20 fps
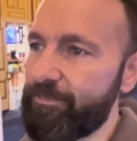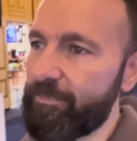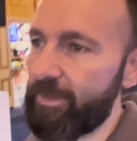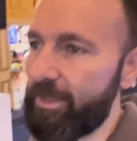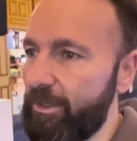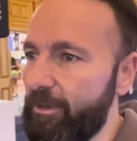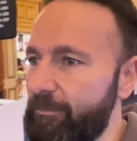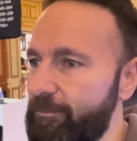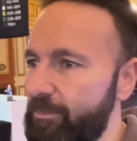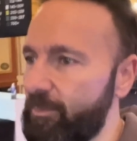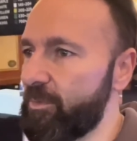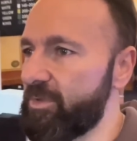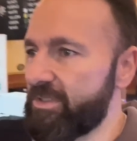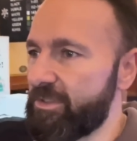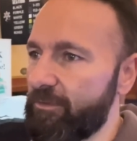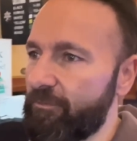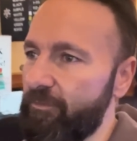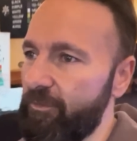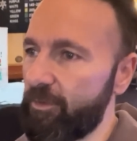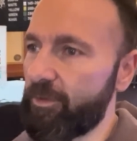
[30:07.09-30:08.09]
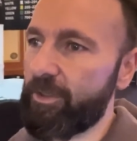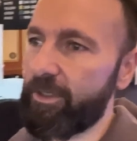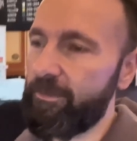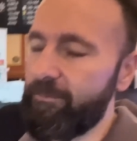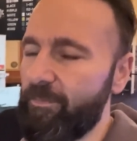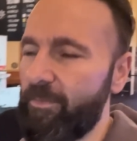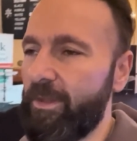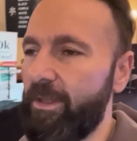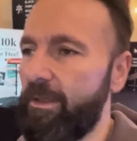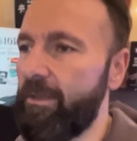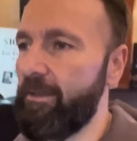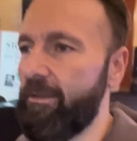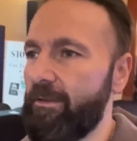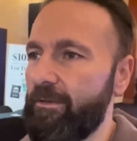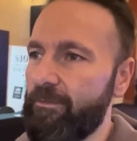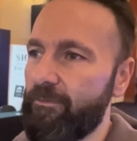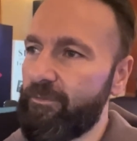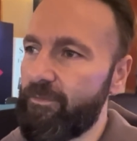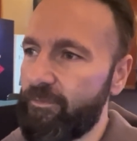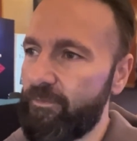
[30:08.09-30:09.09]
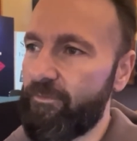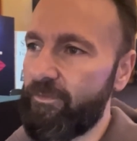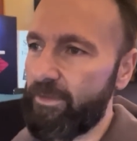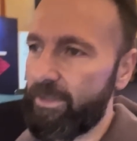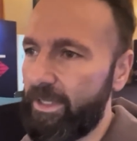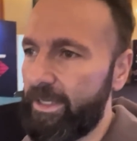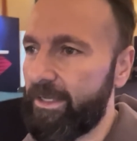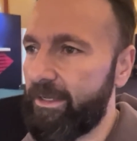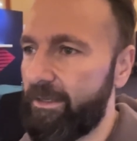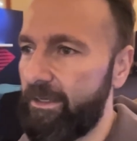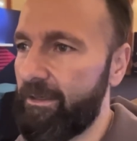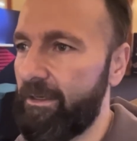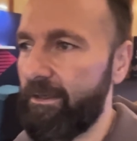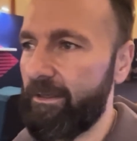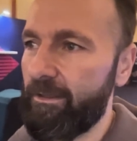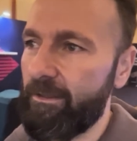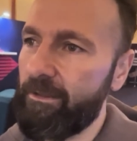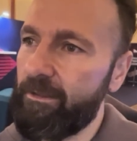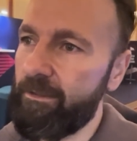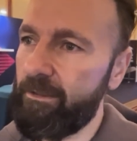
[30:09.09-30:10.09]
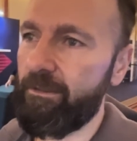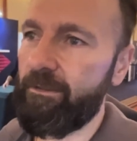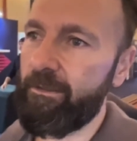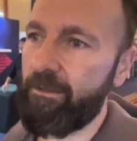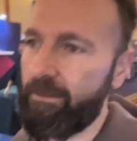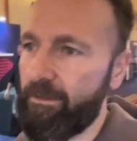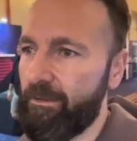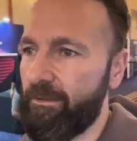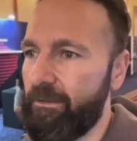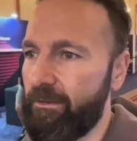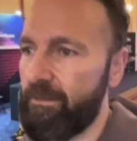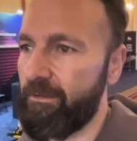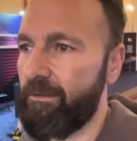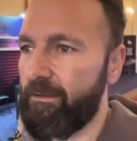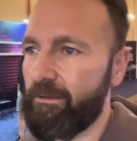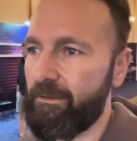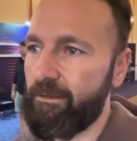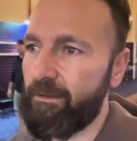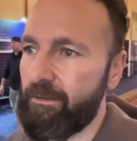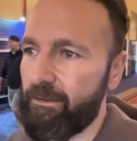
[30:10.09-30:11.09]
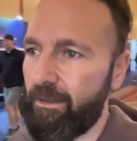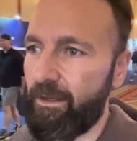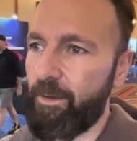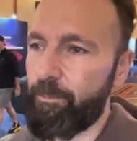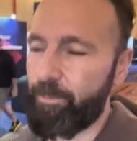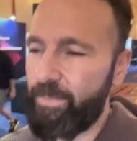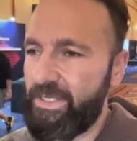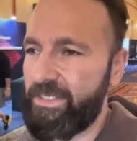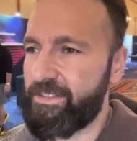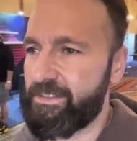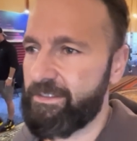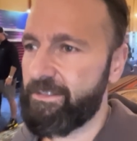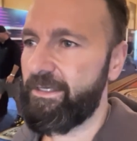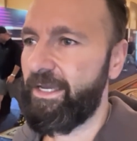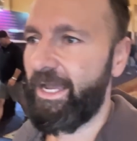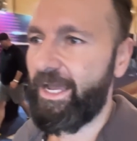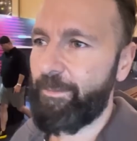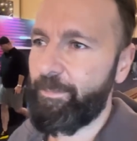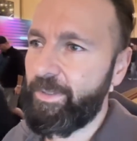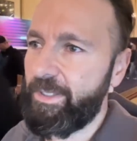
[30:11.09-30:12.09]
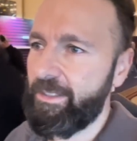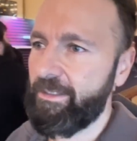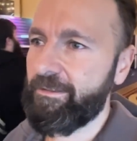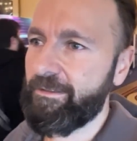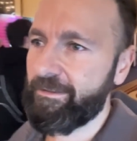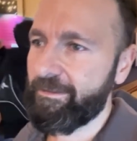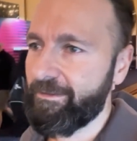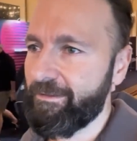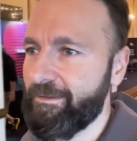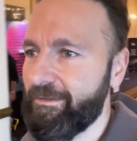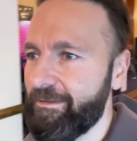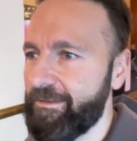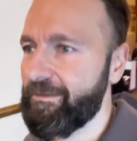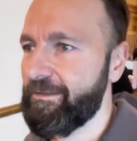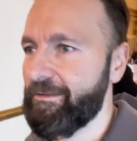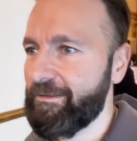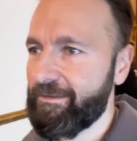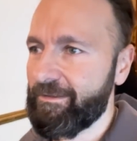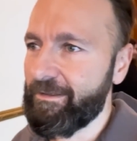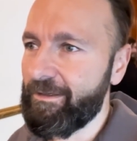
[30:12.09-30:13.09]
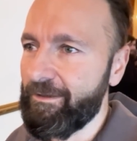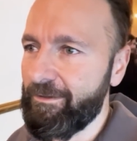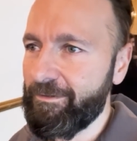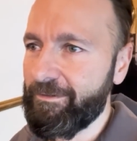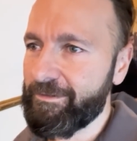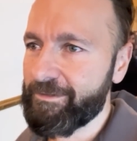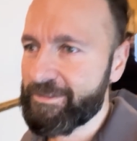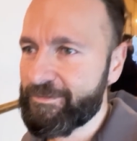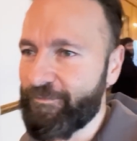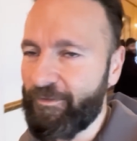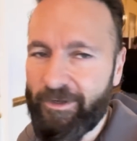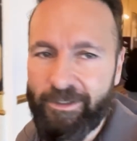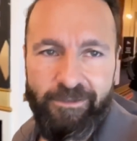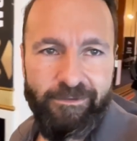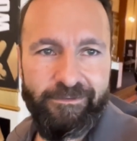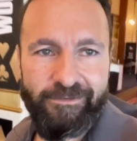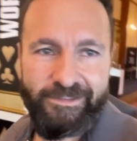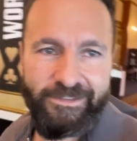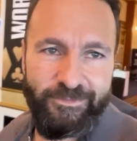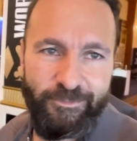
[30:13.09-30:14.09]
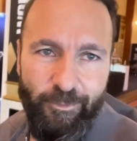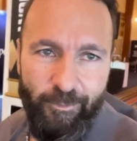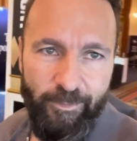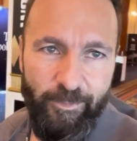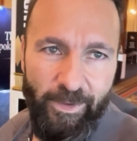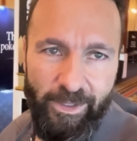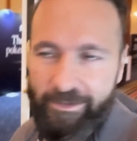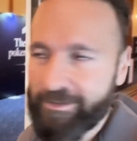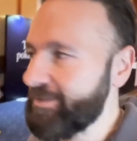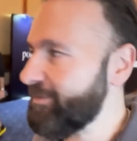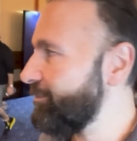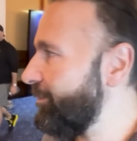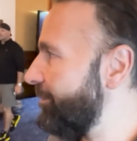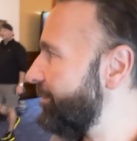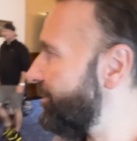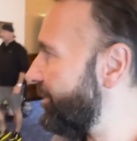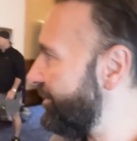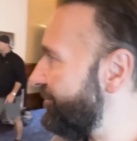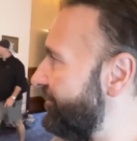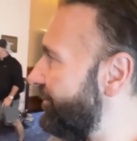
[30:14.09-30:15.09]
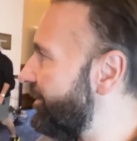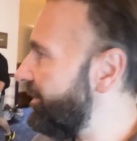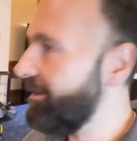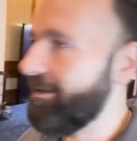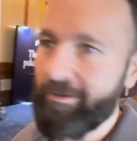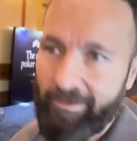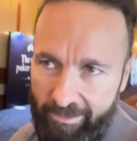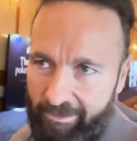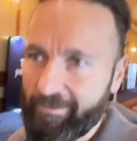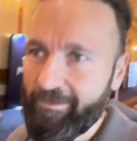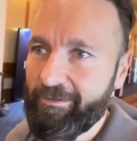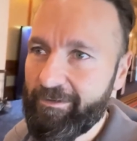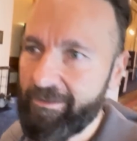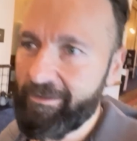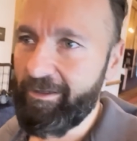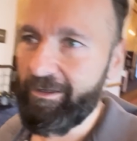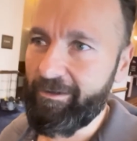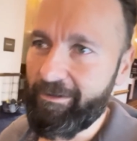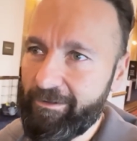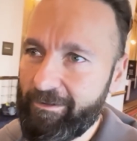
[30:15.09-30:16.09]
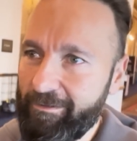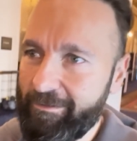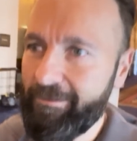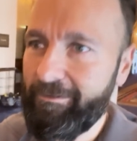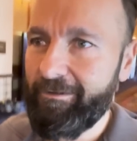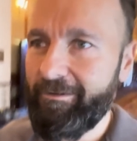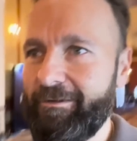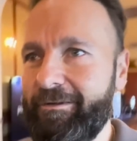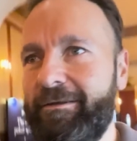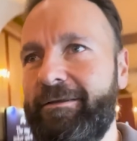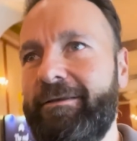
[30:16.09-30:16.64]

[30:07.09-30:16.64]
You know, still feel good. Feel like uh, upbeat, happy. You know, it's fun. This is what we pay. This is what we play for. Good night, y'all.